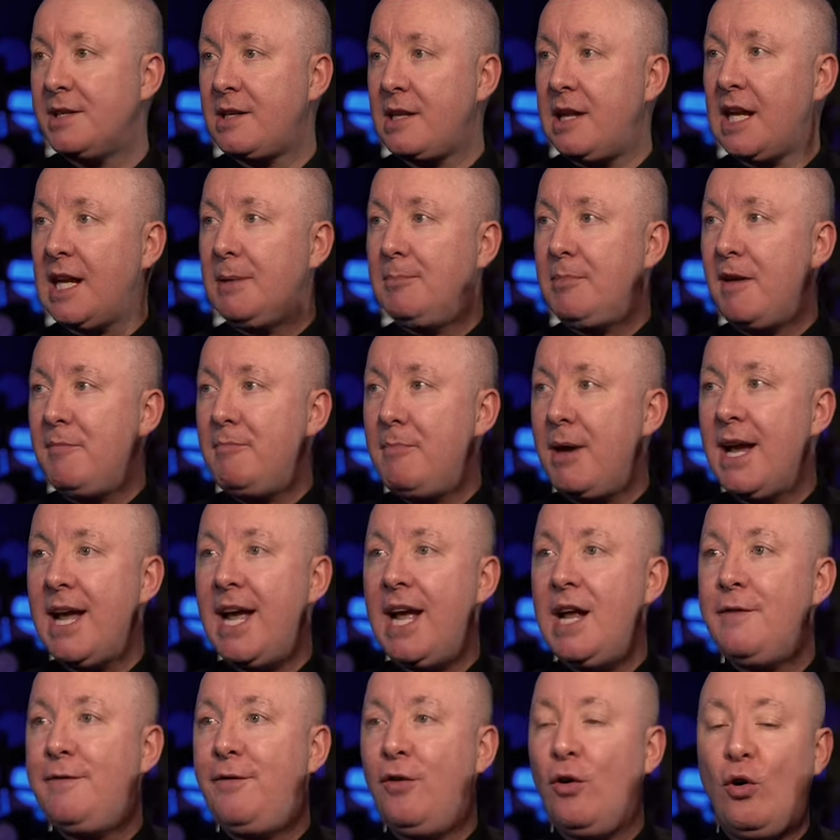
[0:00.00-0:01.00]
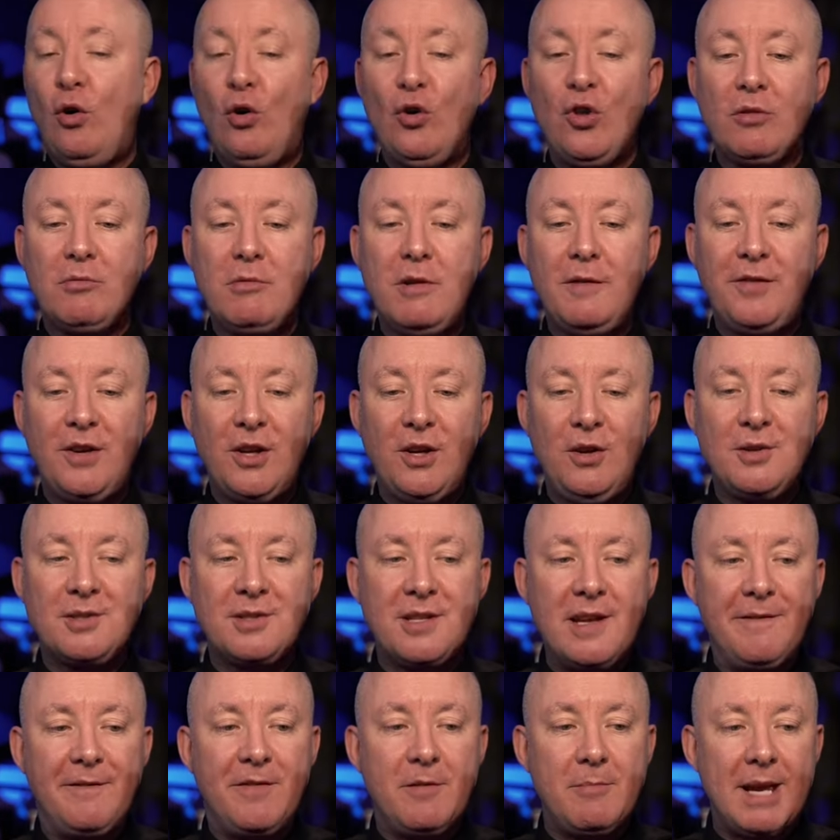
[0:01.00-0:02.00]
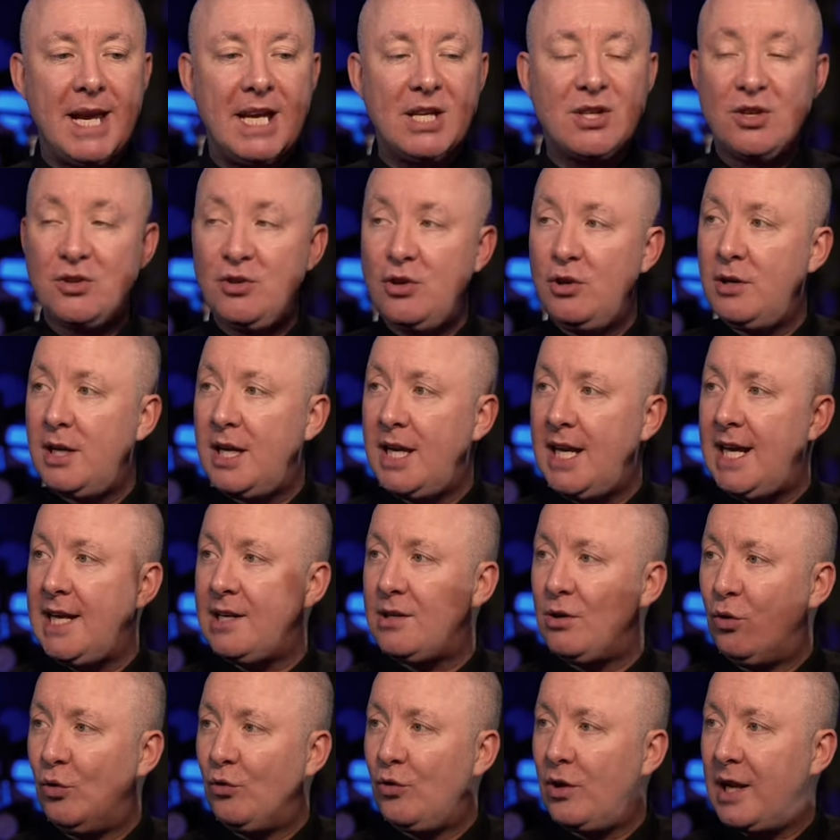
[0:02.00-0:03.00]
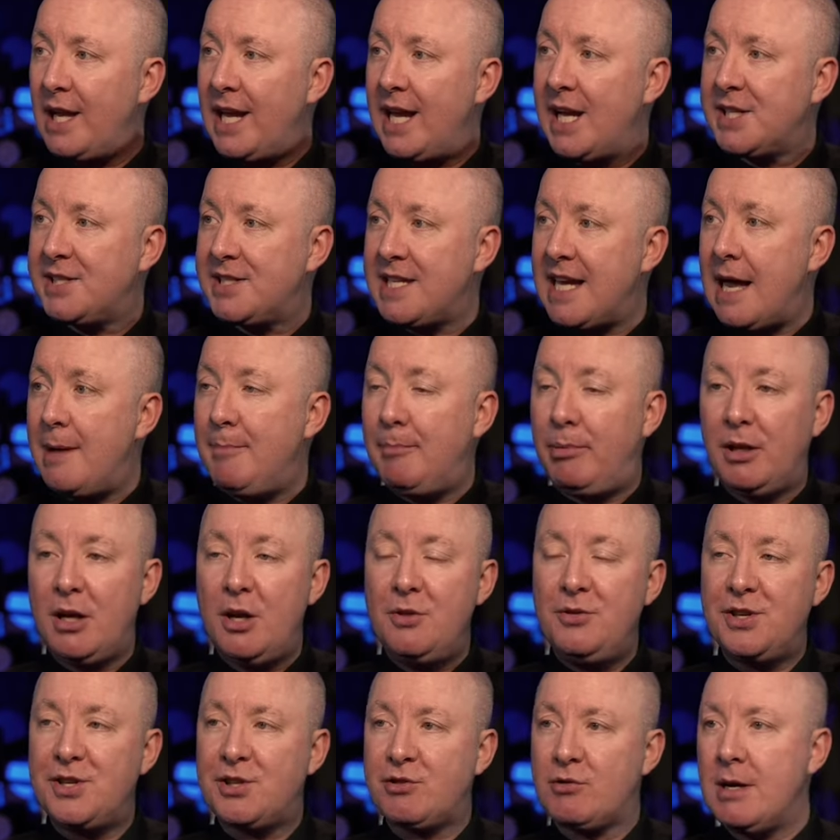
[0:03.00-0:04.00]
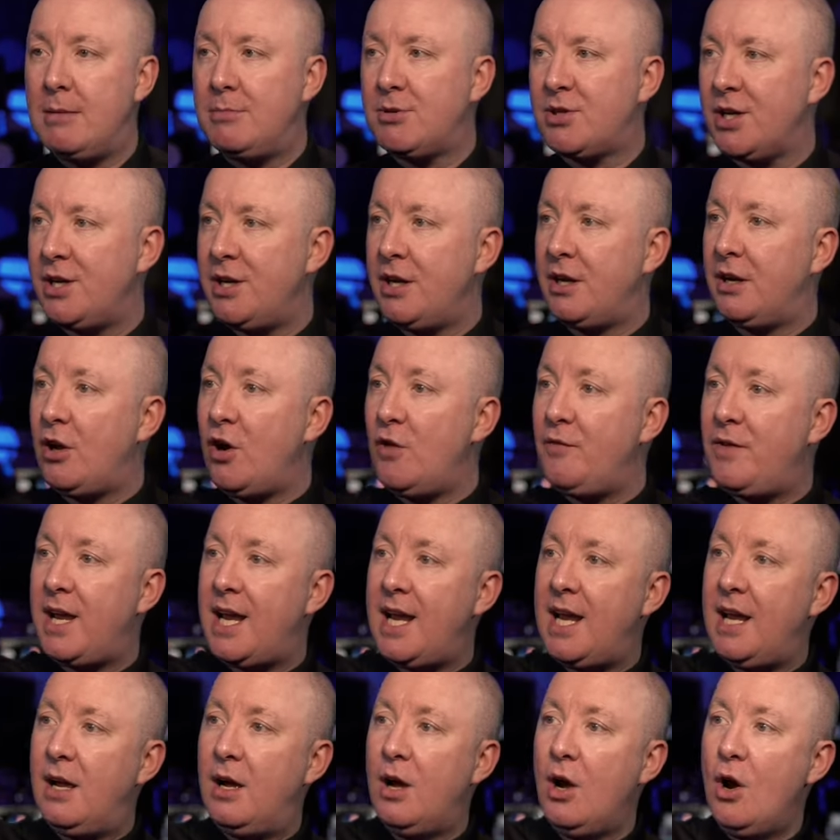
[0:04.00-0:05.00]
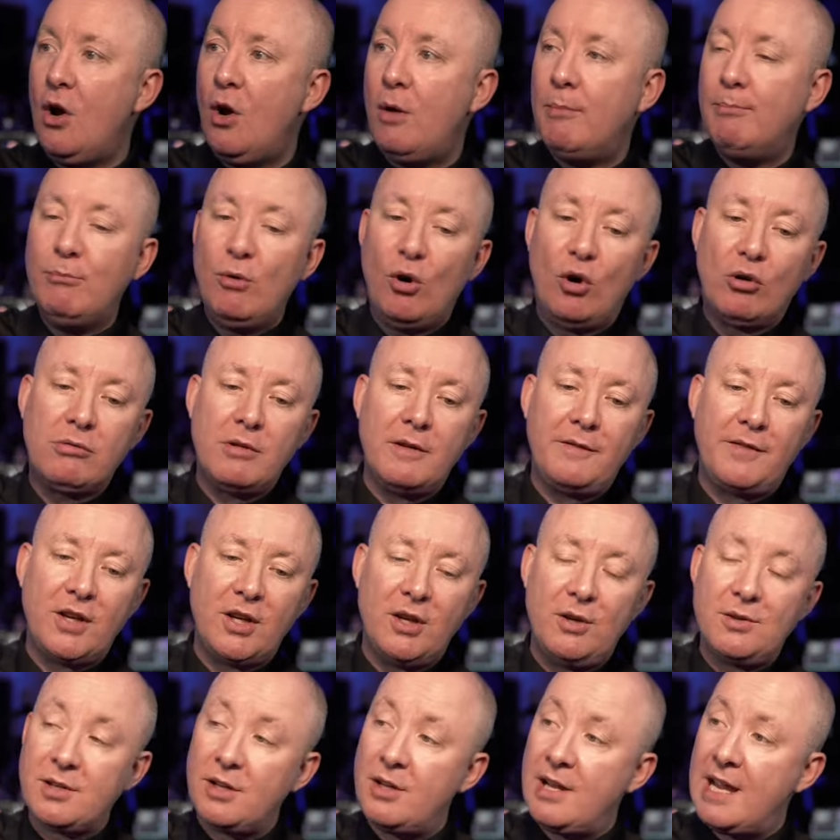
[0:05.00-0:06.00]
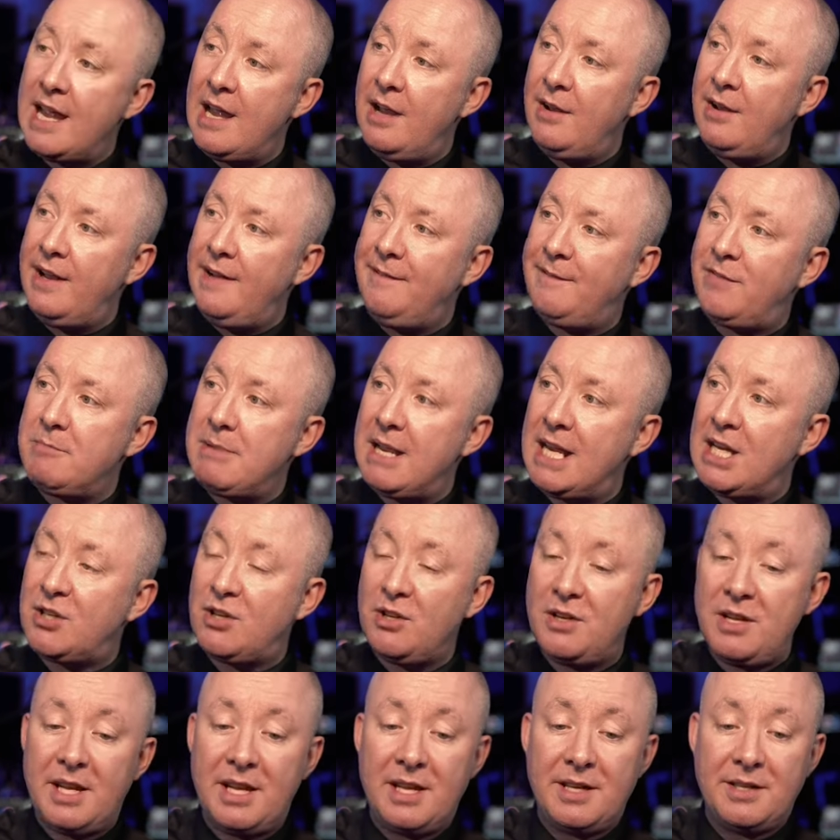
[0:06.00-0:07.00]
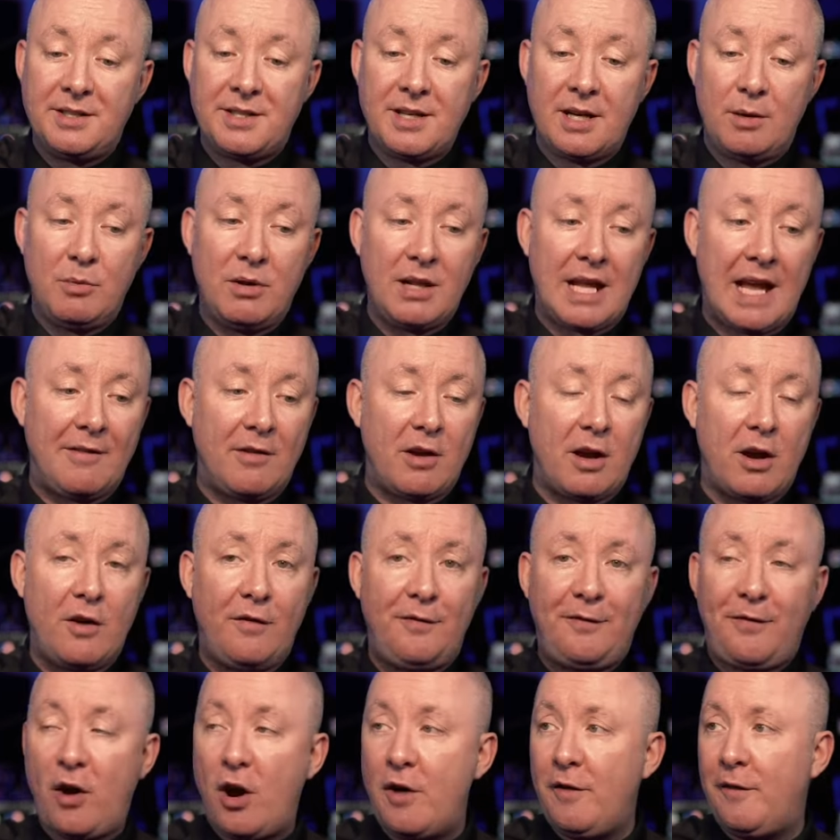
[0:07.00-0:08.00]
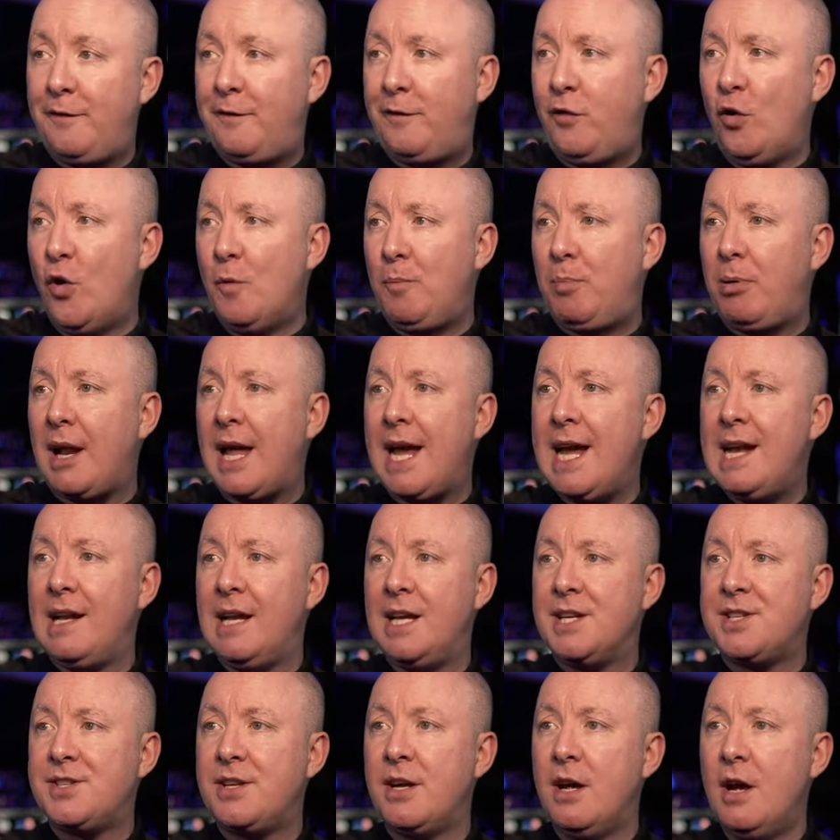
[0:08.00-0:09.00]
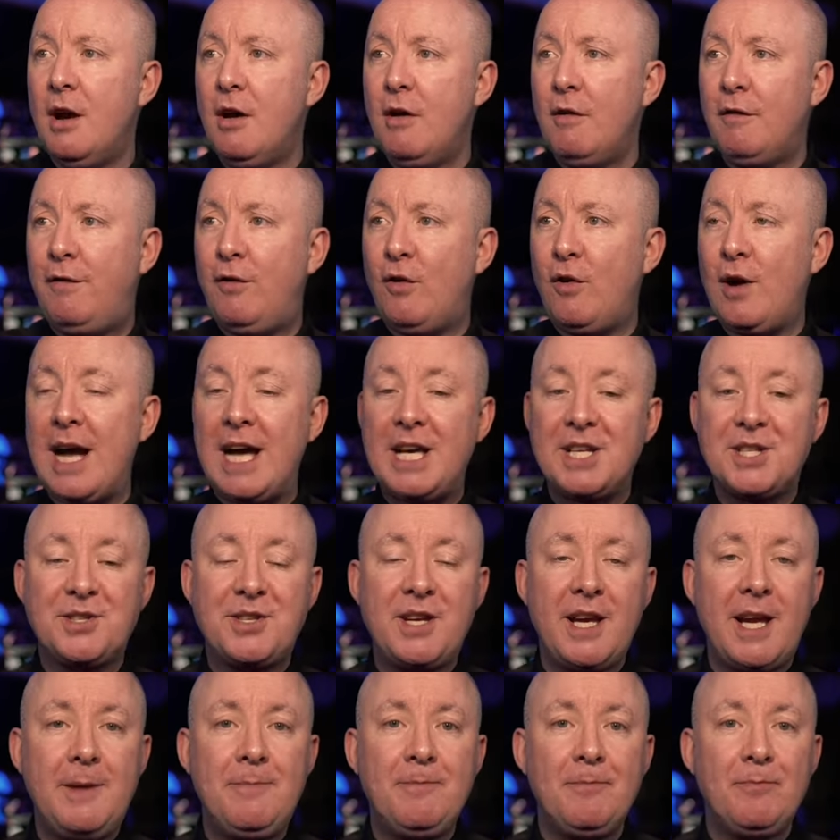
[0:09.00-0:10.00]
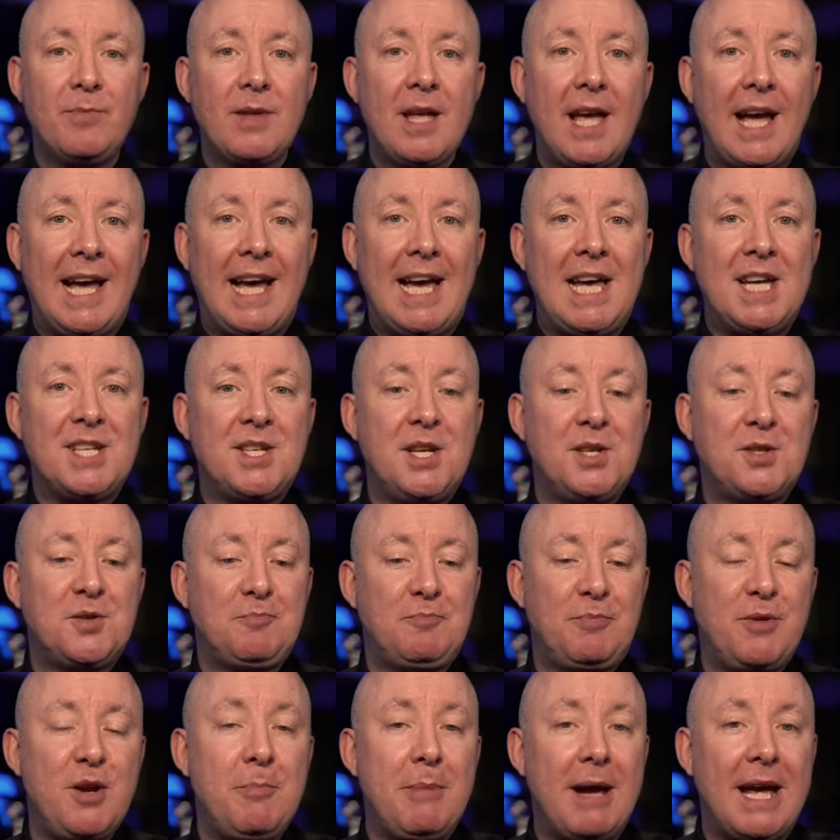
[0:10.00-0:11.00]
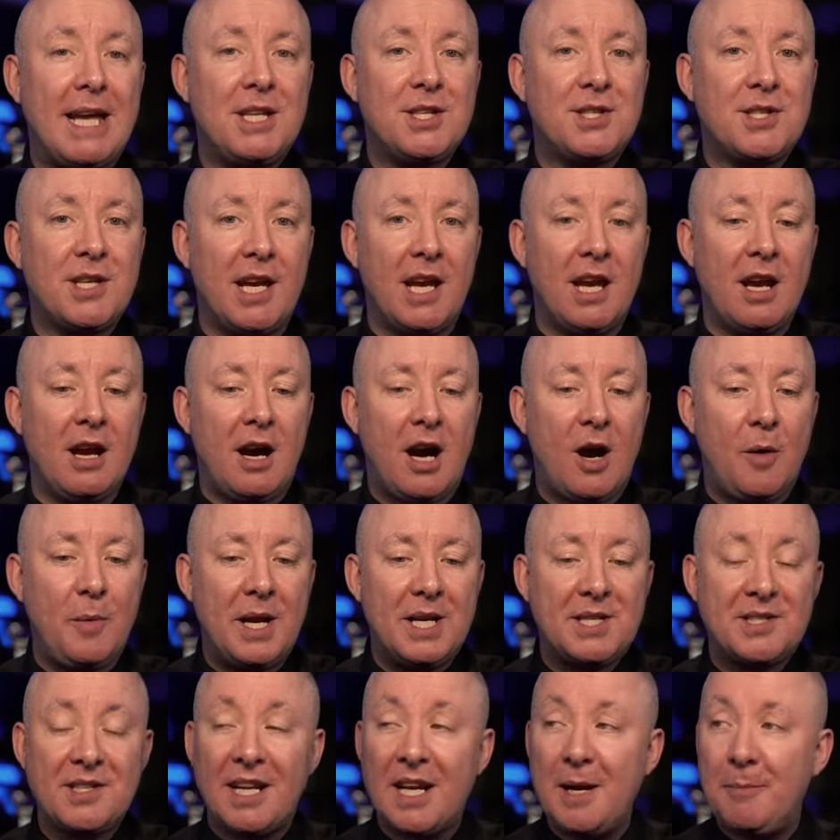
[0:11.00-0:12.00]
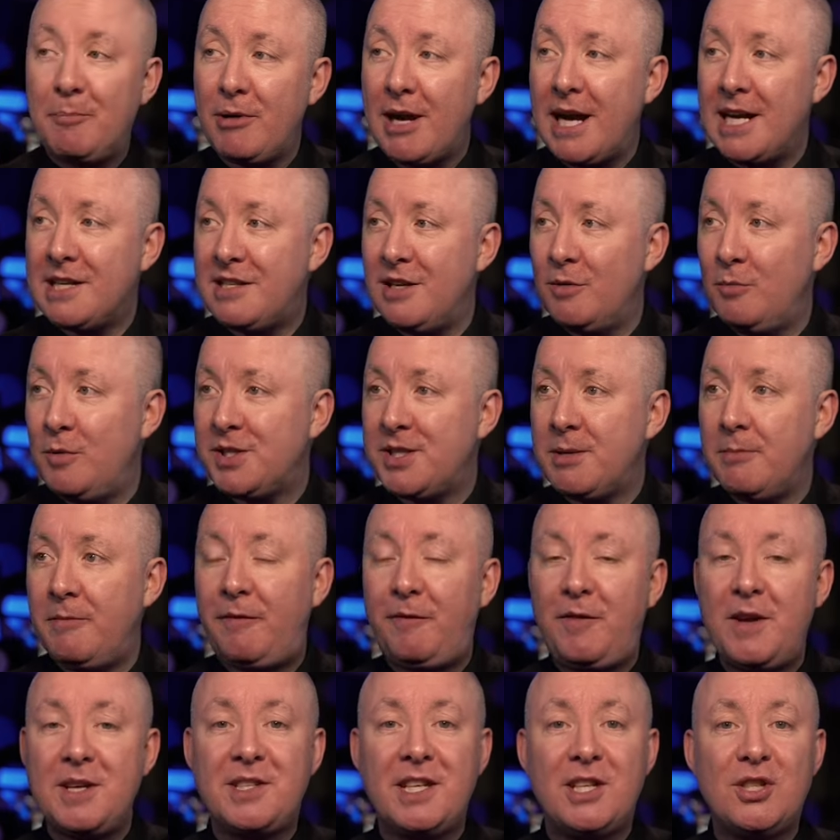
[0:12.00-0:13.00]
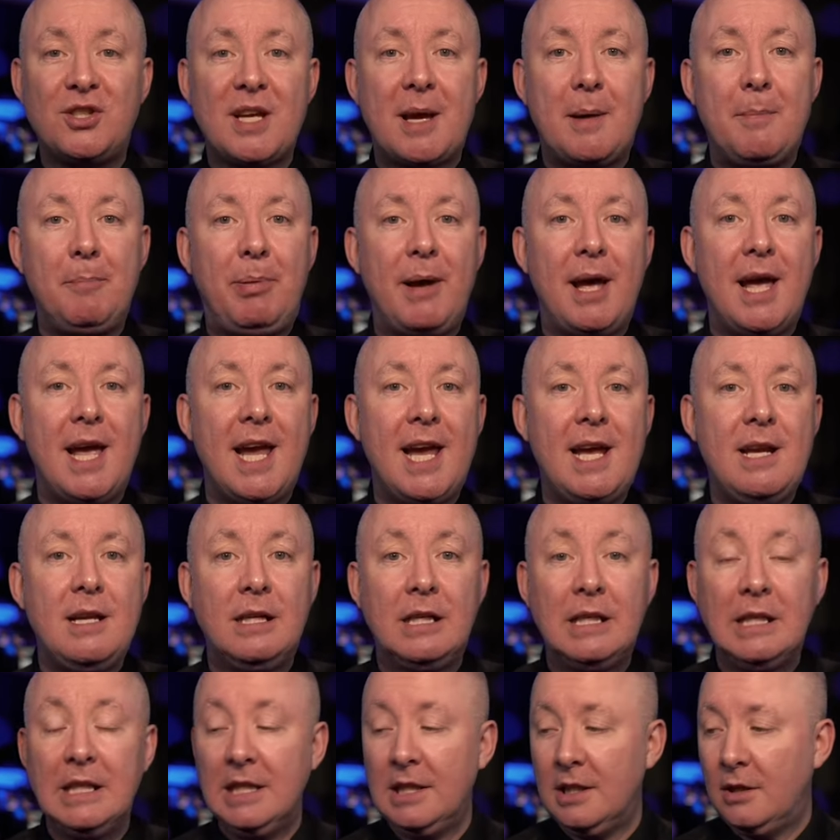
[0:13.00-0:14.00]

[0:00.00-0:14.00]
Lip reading: Click above my head for all the reviews and information you need and all the links down below in the description and over here. More reviews and information, and we'll have a full playlist for ASTI. ASTI Spumanti. Are we celebrating with some fizzy champagne?